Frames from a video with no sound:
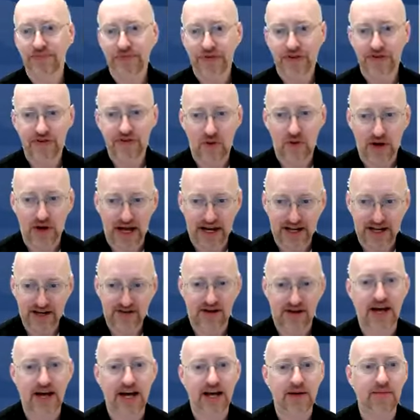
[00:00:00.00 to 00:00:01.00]
So
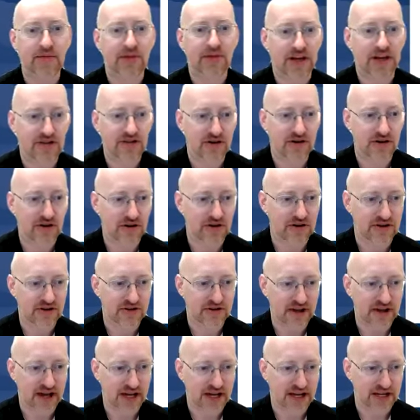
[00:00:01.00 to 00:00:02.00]
anytime that you're
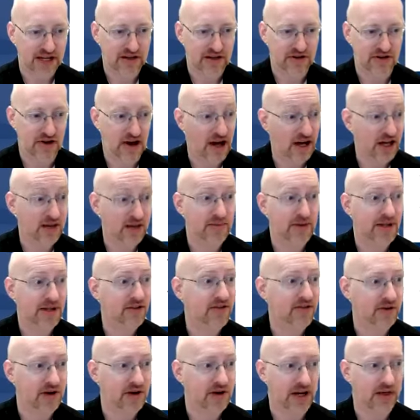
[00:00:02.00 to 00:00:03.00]
designing
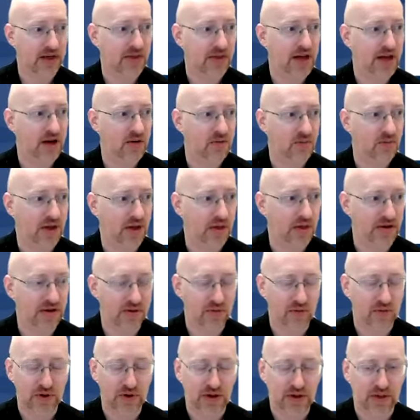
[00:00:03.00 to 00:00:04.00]
documents or anything with
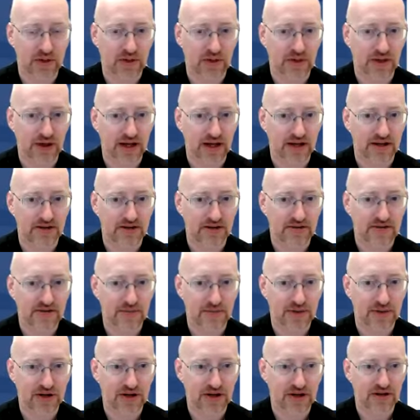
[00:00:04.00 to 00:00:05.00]

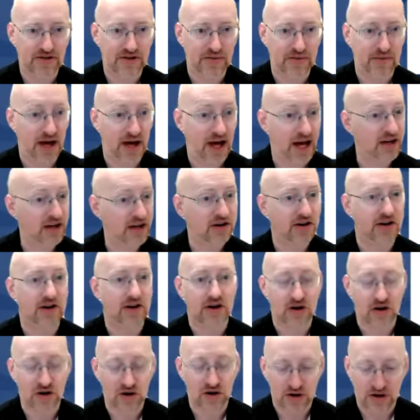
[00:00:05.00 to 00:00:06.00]
disabilities in mind,
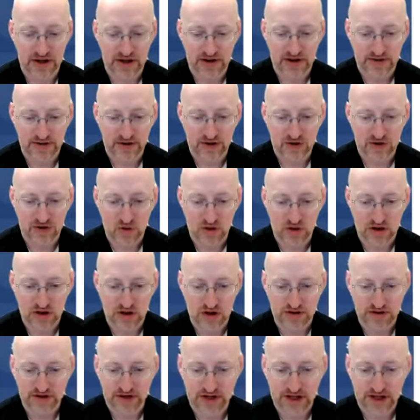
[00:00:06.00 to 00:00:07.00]
you're
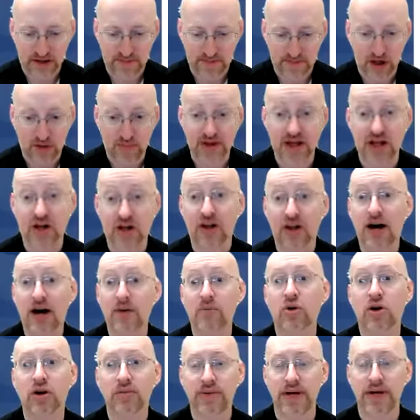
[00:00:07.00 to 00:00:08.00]
helping a
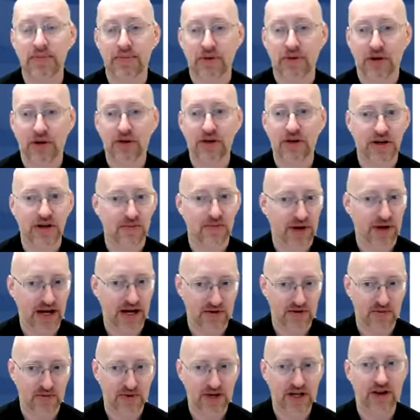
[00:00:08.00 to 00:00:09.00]
lot more people than you
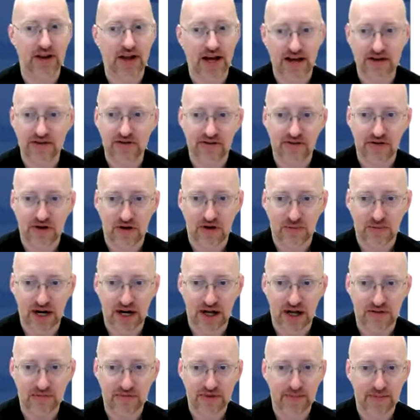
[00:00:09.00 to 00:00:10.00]
might realize
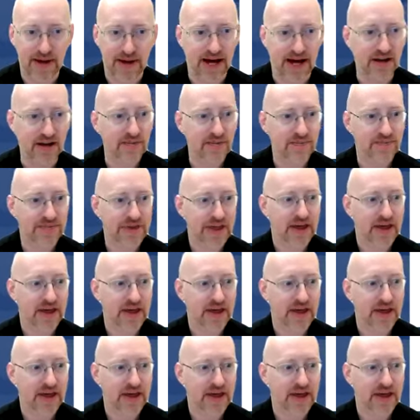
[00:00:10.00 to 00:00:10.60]
right off the bat.